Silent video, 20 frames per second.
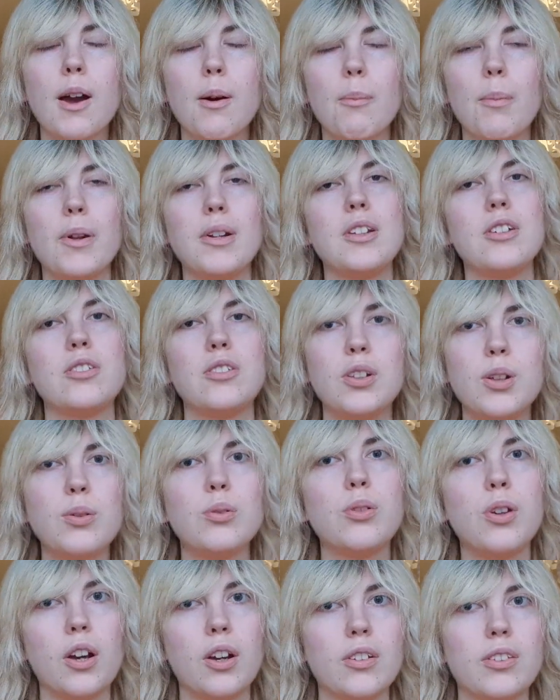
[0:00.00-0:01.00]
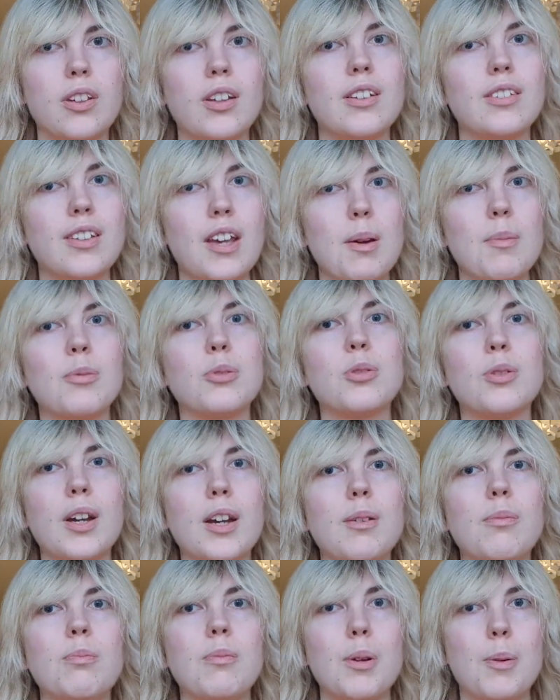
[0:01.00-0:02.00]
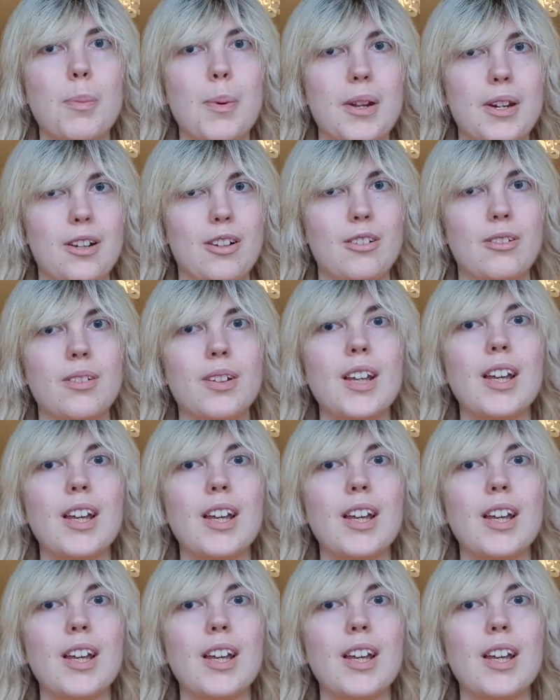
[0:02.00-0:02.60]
but this new doctor is able to help me better.